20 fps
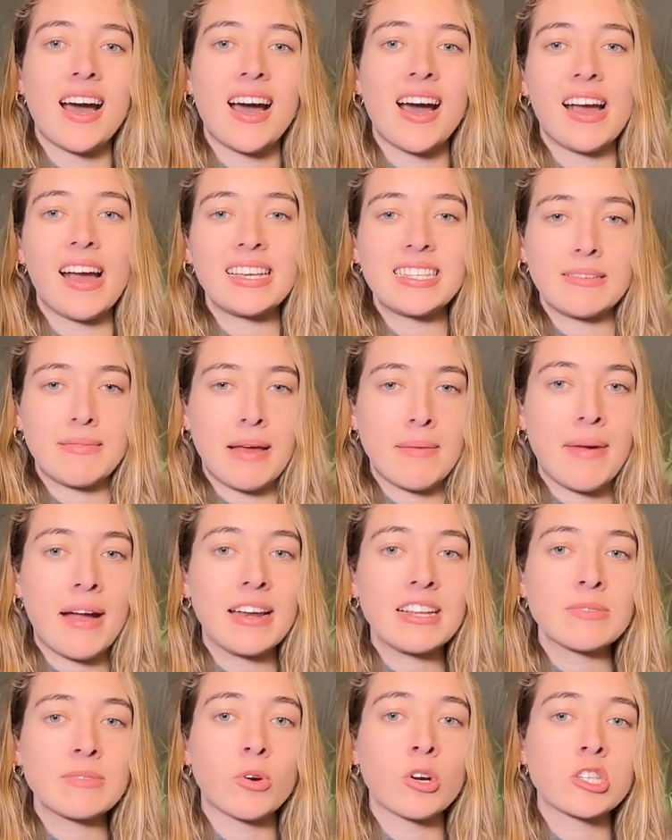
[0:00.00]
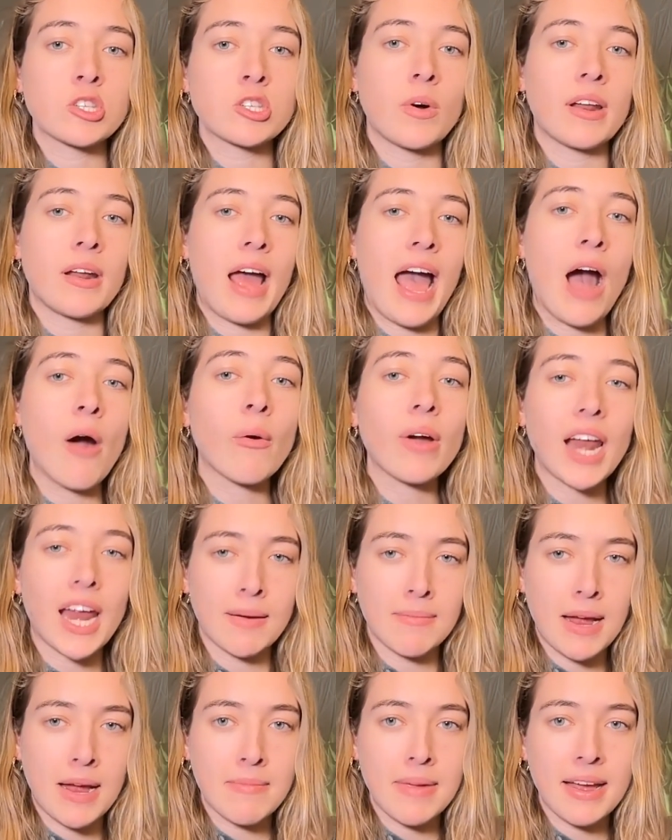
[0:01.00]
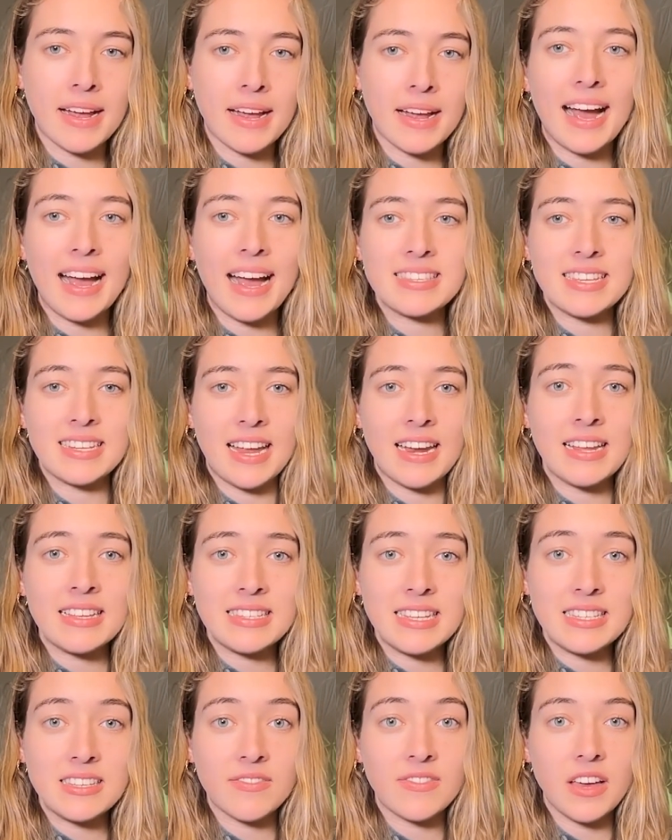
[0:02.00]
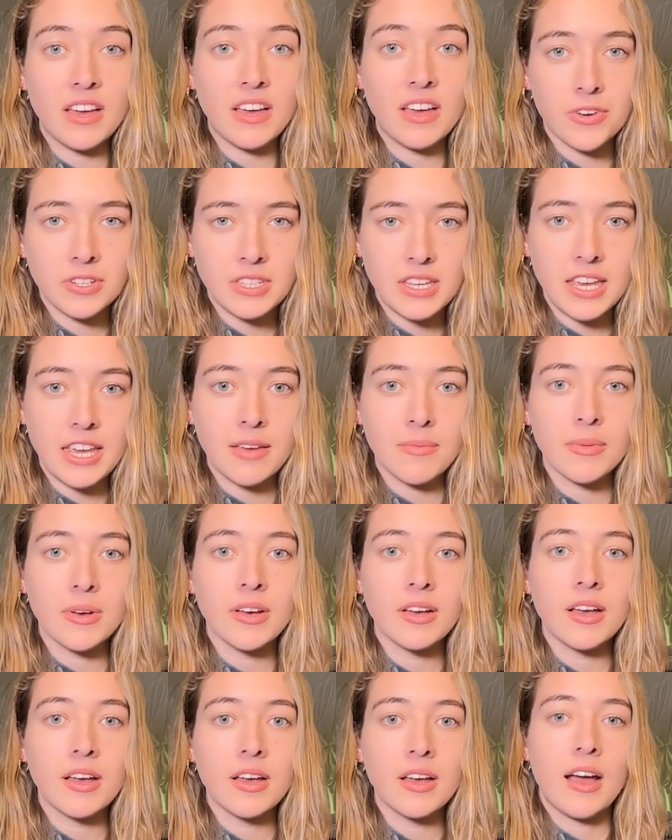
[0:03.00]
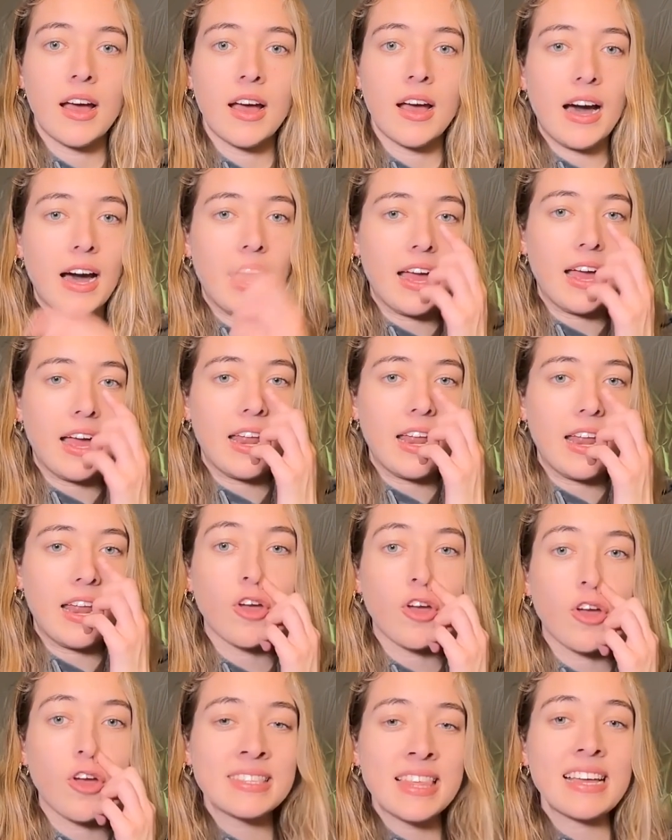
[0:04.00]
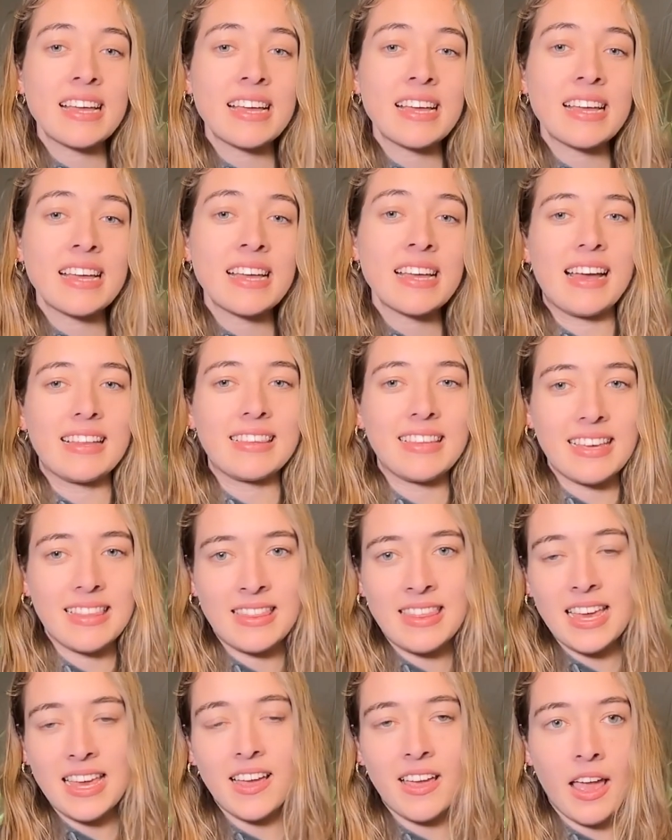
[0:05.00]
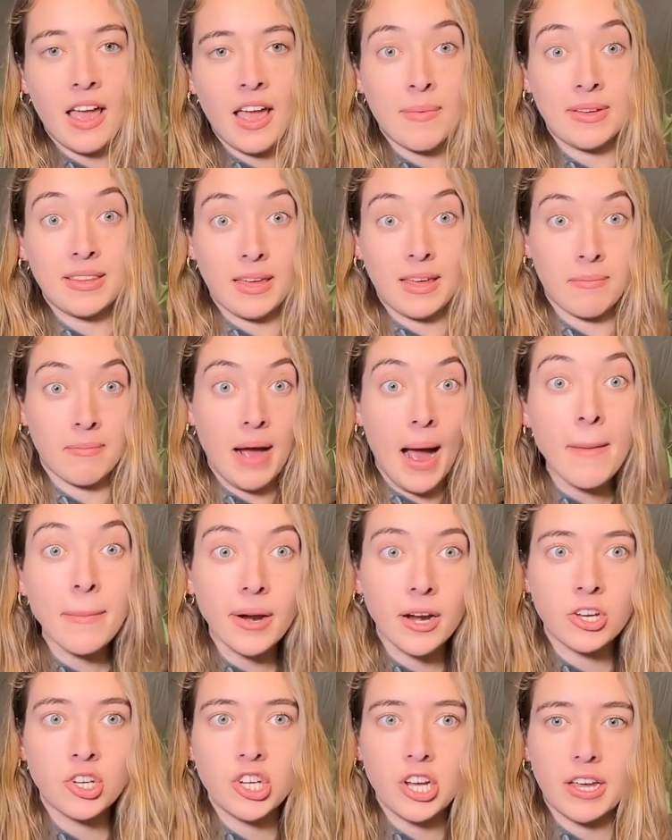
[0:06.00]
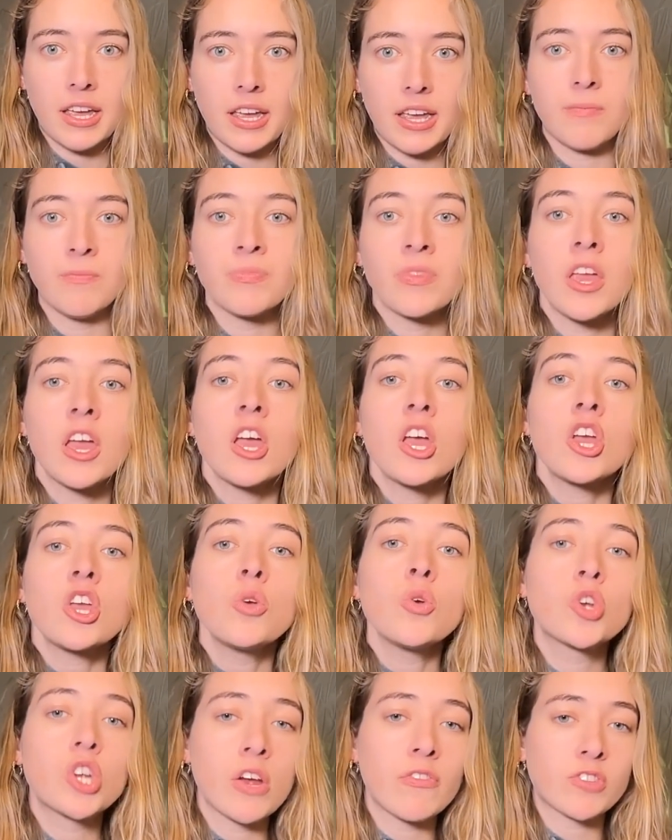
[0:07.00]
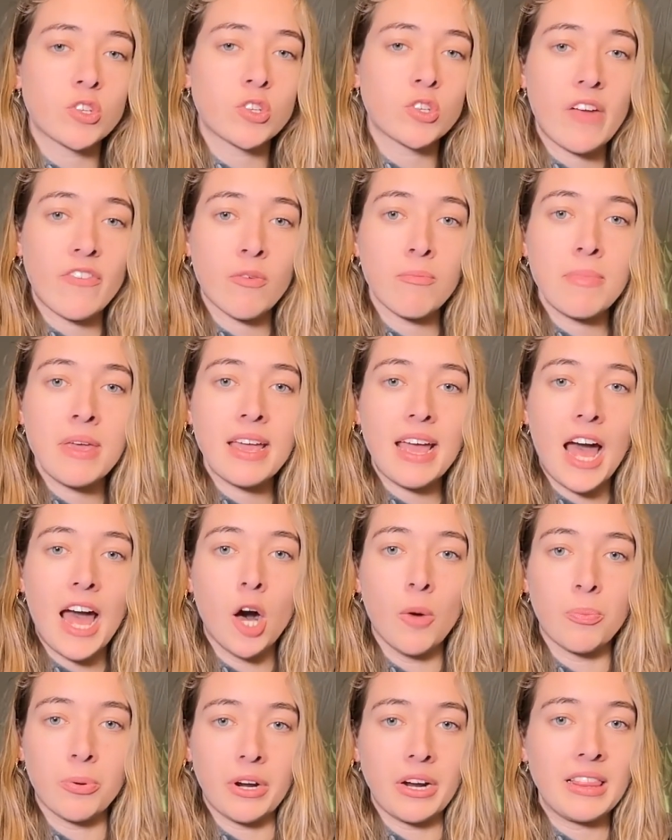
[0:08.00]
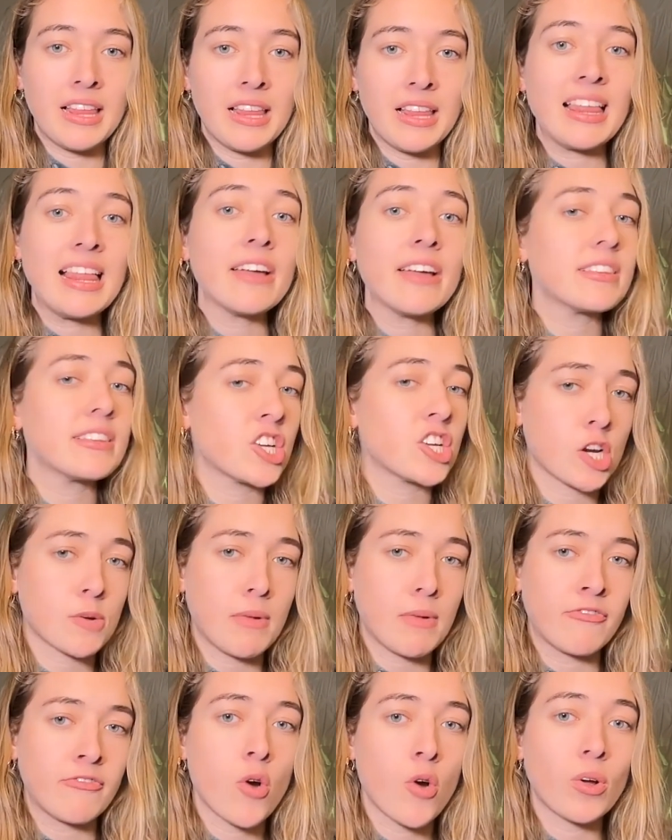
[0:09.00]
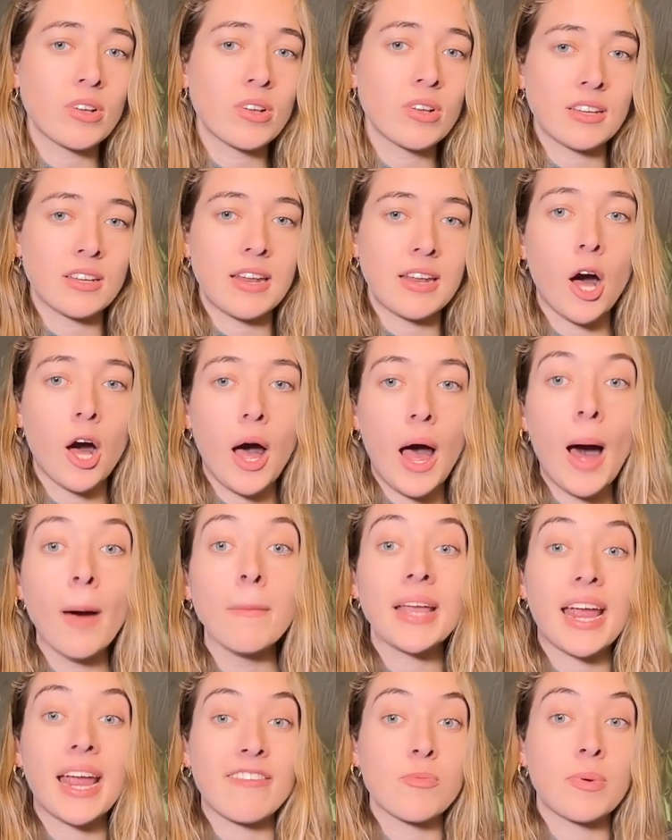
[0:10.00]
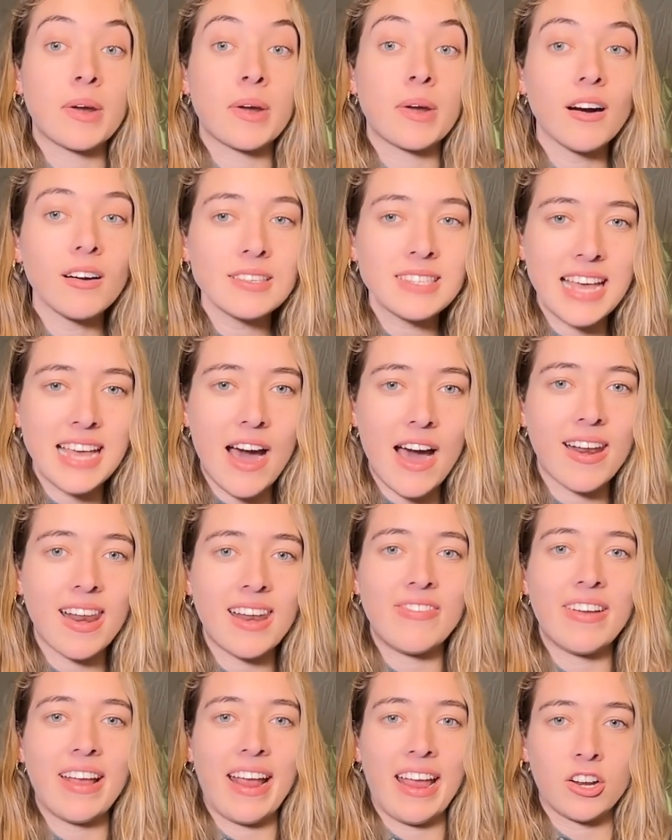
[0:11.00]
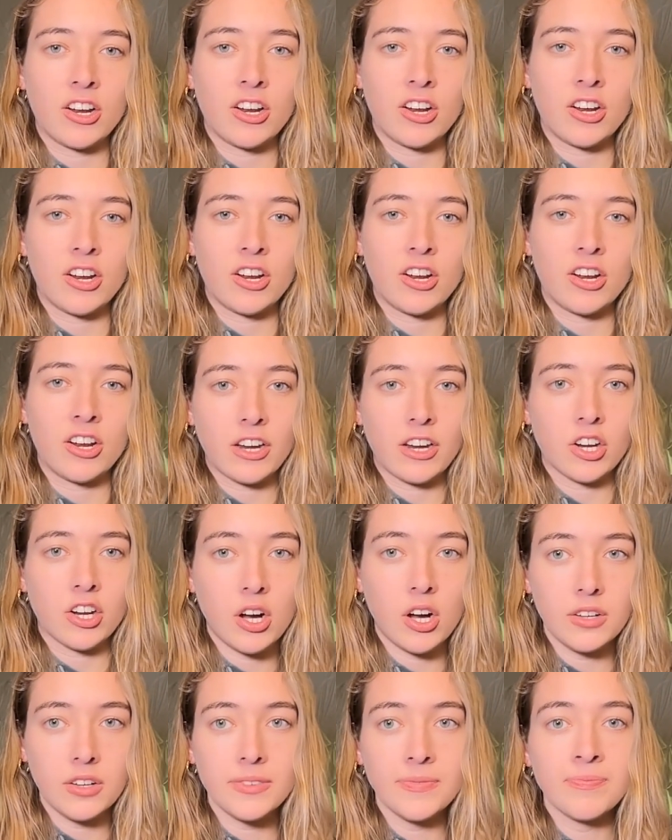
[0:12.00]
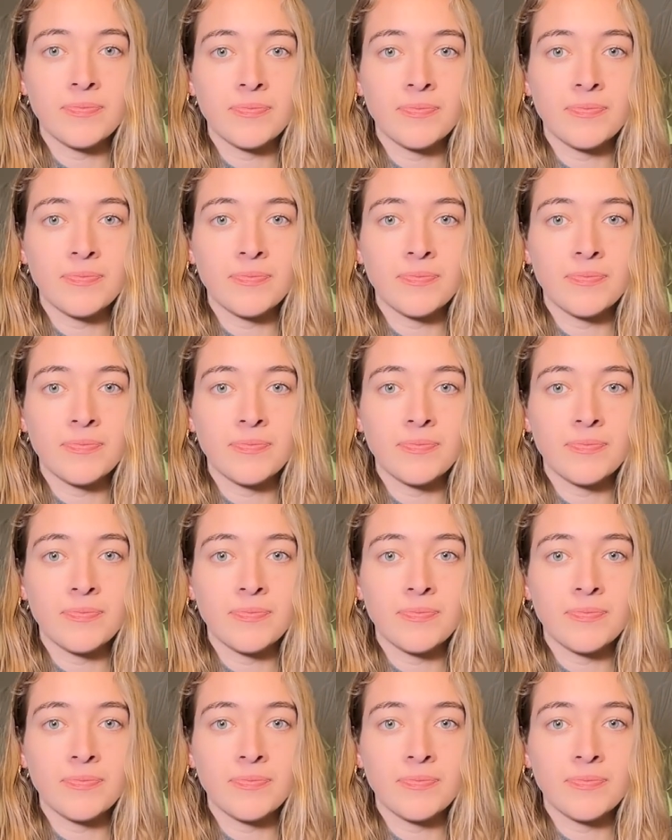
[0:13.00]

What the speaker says: He said, my mind is more so on how can I remind my guys the tendencies of the other team? And if you always think like that, like thinking about like, I'm going to check in, you shift away from being a helper. I like to shift my focus on helping everybody else out, and if I get called, I get called.